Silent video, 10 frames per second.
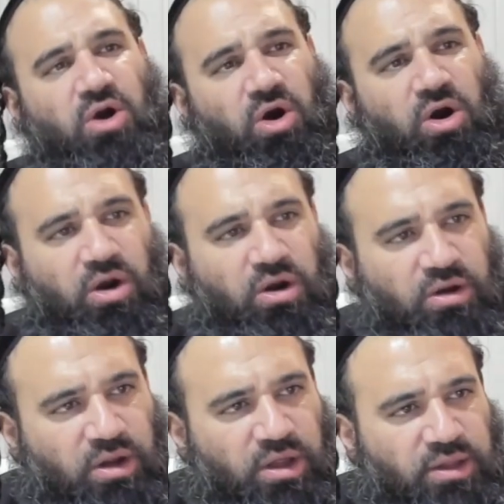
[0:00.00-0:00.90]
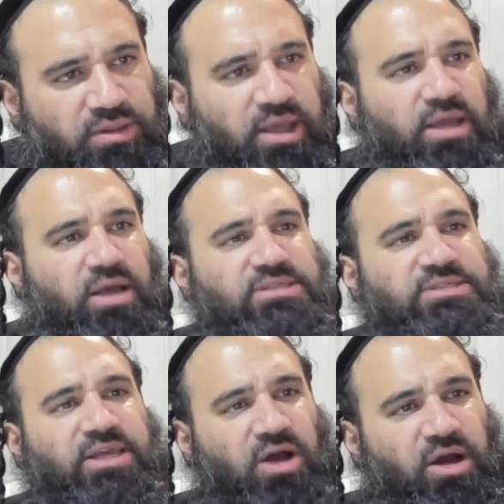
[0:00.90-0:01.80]
or they
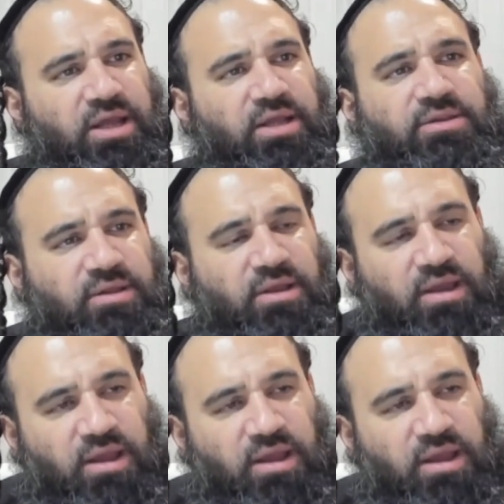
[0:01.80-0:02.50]
sit on it